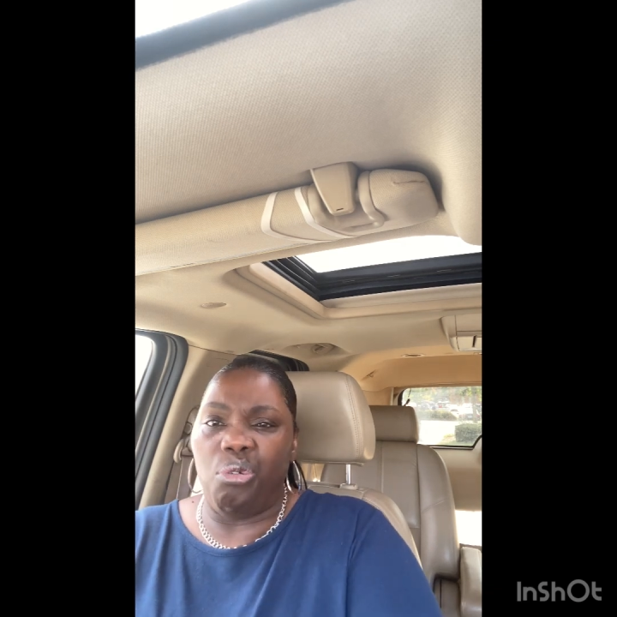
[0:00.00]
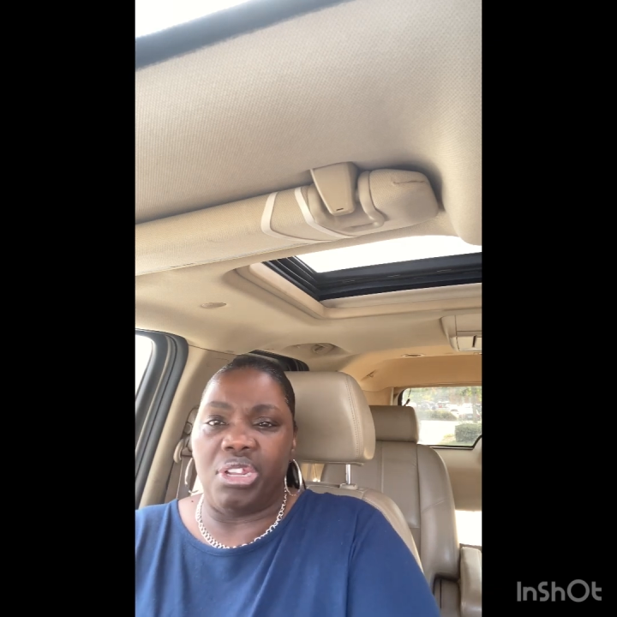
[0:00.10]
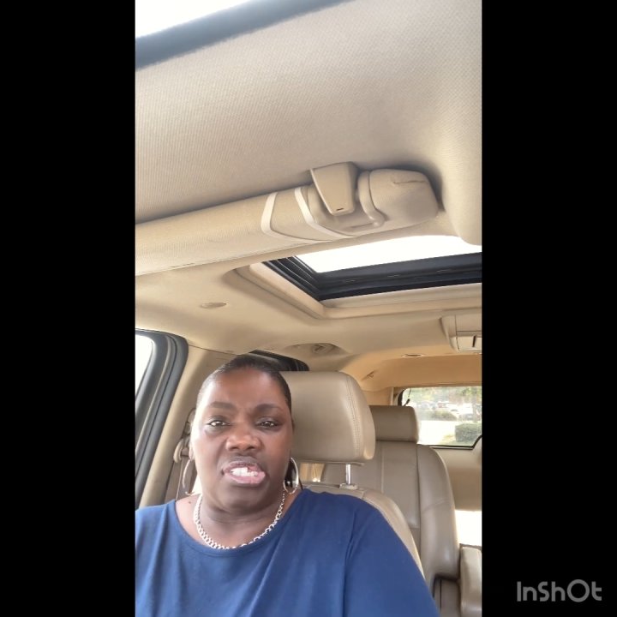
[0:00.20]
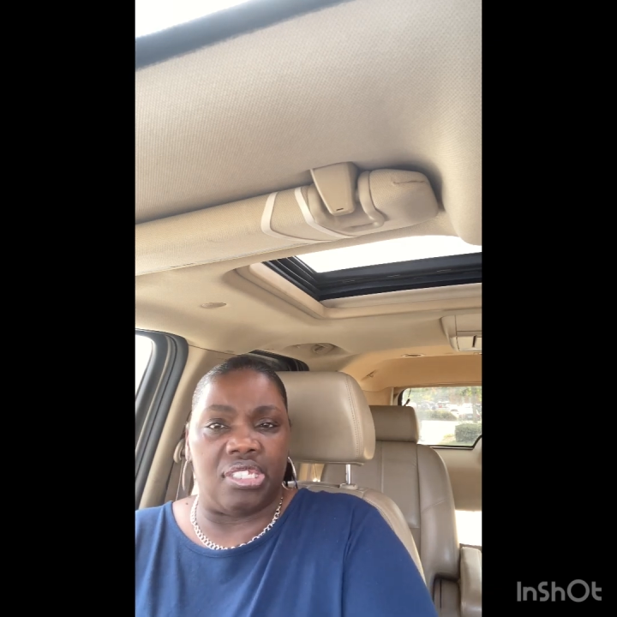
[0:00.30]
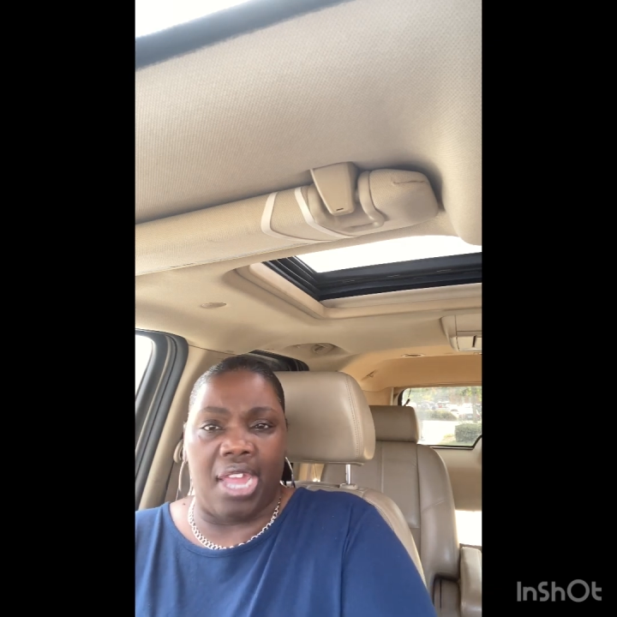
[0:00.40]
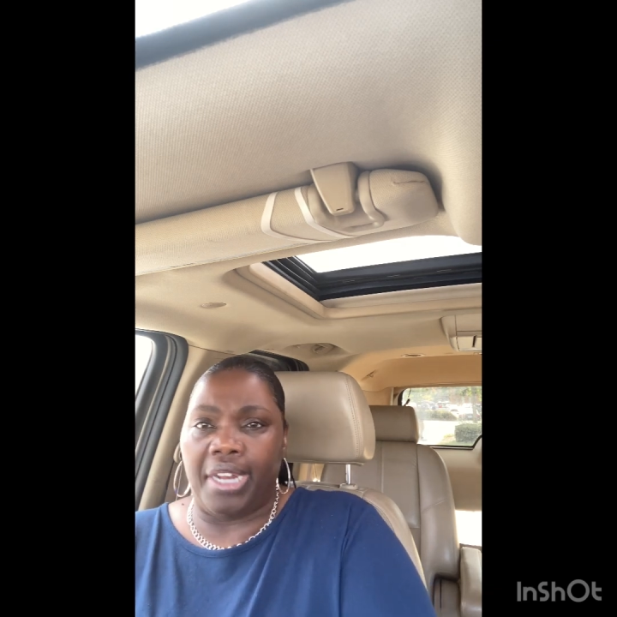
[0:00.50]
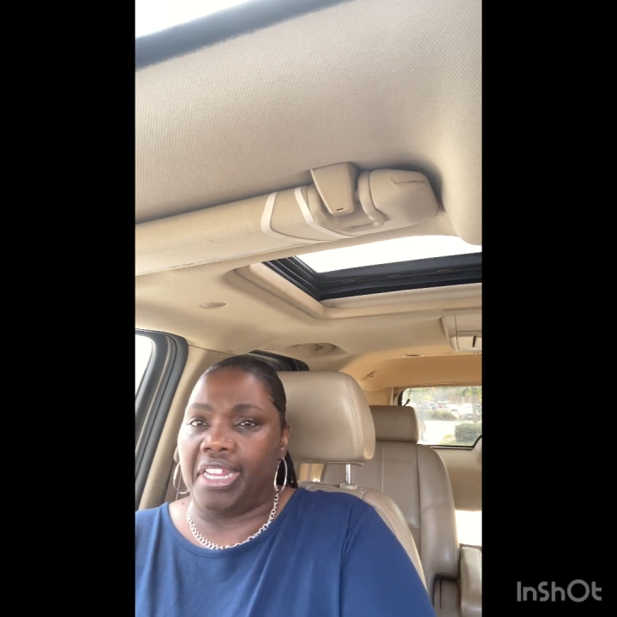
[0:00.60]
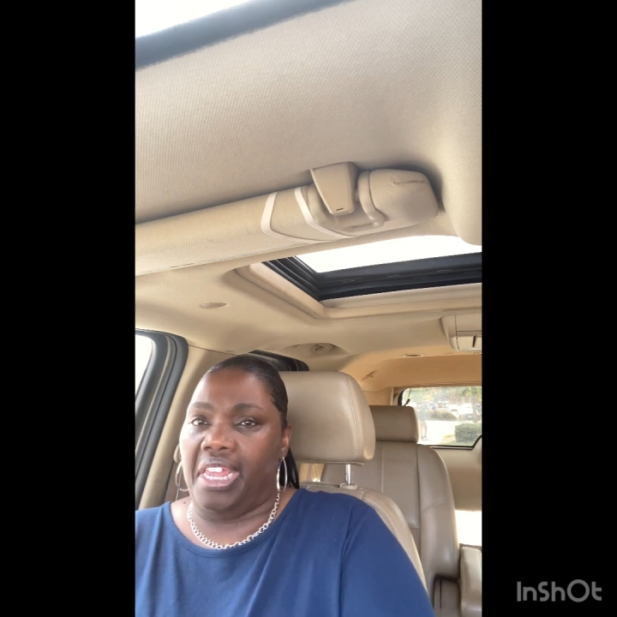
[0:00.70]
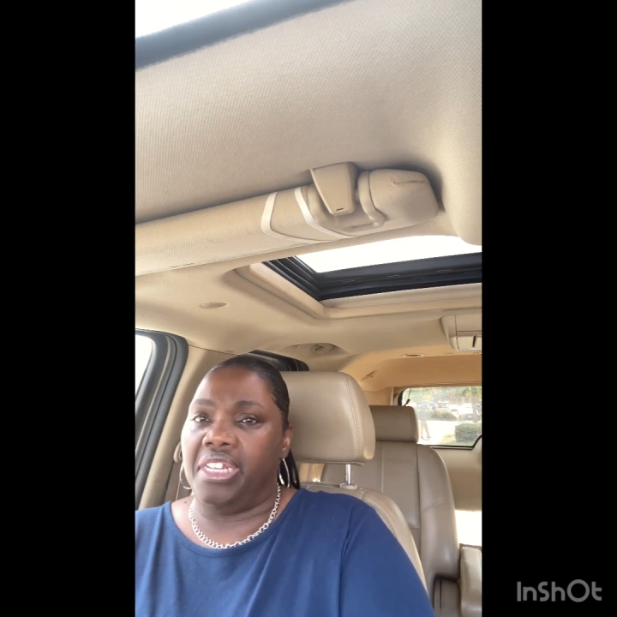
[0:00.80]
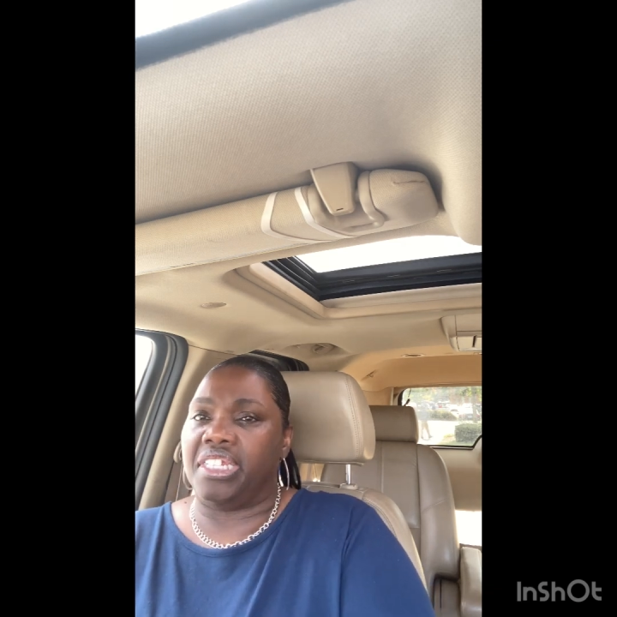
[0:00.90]
this is not
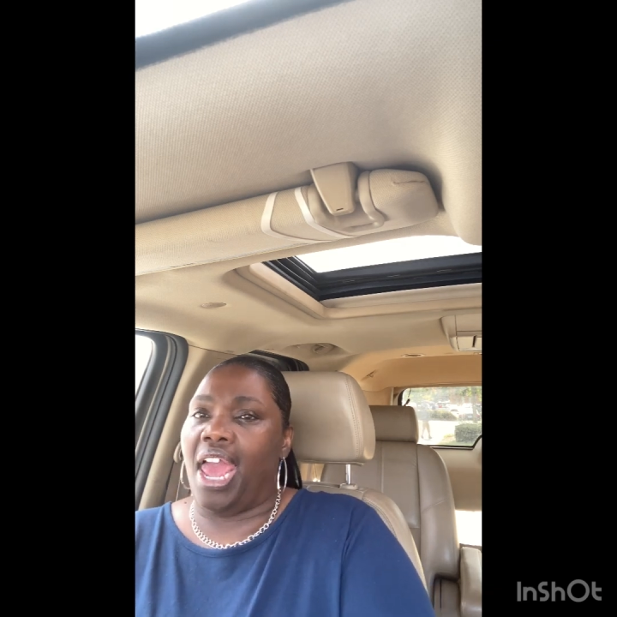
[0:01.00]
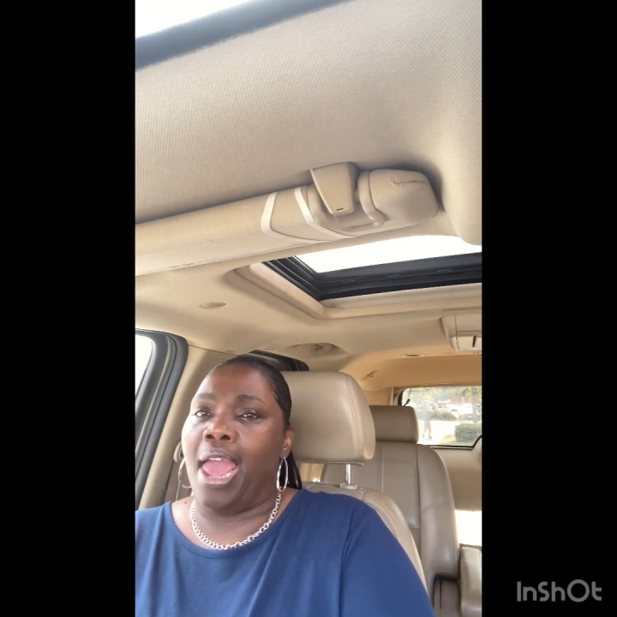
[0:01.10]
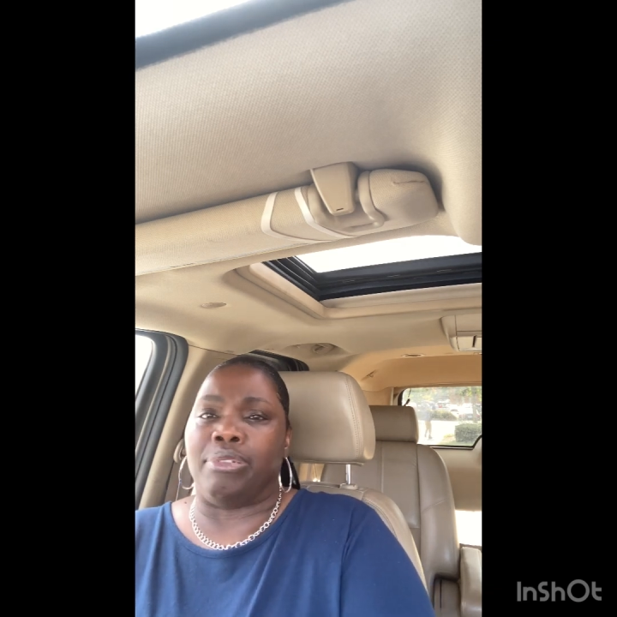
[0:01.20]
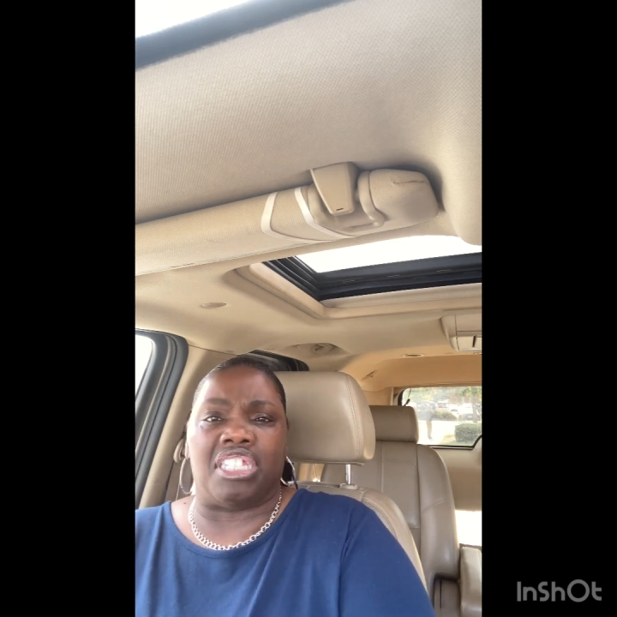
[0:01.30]
the end times.